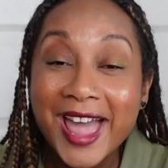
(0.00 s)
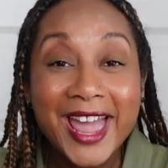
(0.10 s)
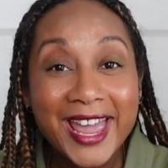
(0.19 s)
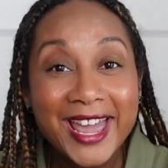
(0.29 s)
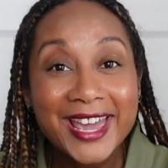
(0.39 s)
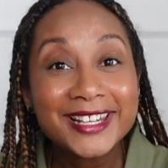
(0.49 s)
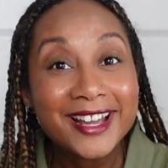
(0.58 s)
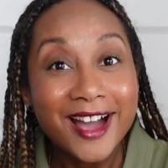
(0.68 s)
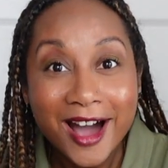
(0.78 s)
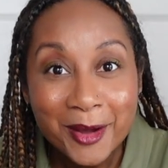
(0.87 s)
and
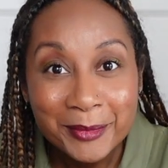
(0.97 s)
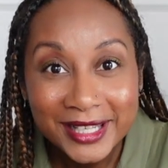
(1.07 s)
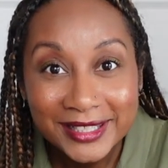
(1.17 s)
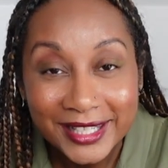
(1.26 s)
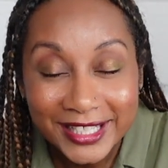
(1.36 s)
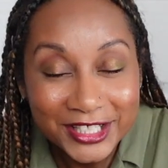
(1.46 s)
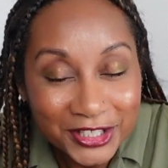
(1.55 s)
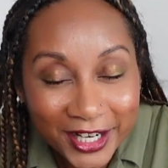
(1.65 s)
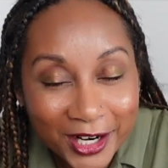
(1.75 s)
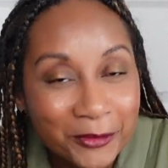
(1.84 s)
comment and
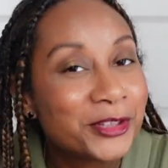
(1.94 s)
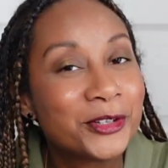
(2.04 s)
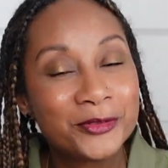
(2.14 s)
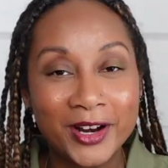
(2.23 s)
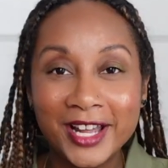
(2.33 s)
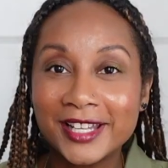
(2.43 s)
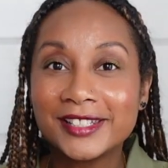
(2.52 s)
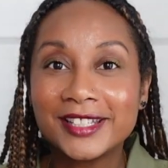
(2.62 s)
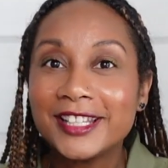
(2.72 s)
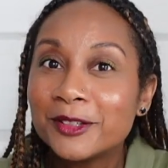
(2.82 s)
share with your friends
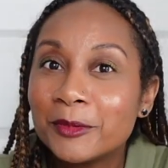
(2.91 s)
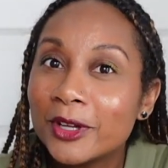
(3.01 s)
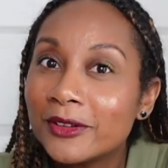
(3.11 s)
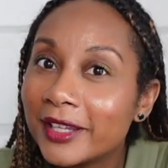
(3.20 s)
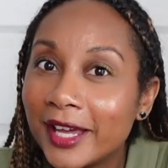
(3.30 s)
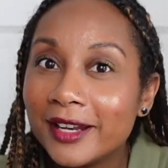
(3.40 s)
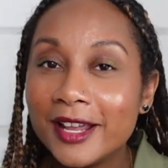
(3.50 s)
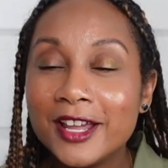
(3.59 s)
to let them know that,